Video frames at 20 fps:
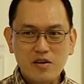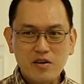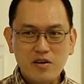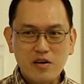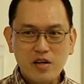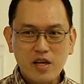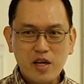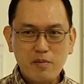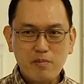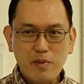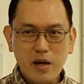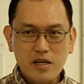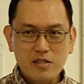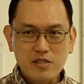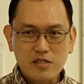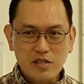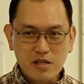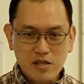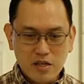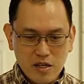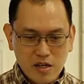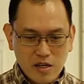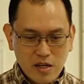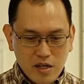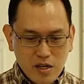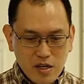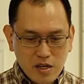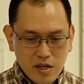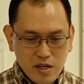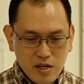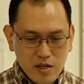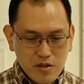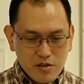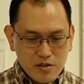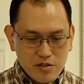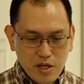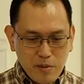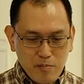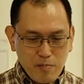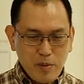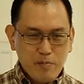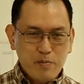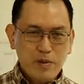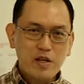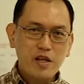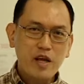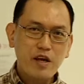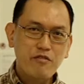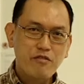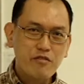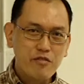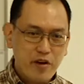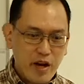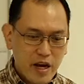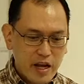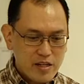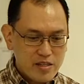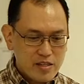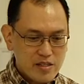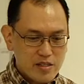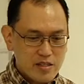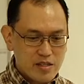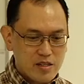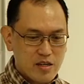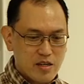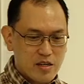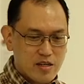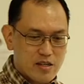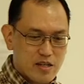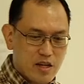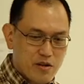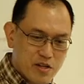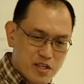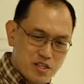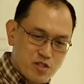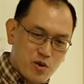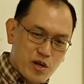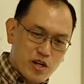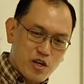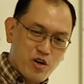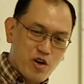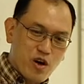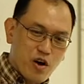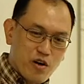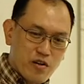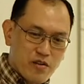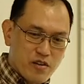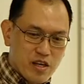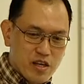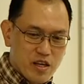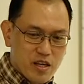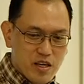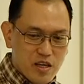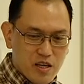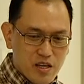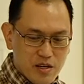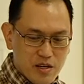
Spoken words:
Okay, but some people have read now this is what they call the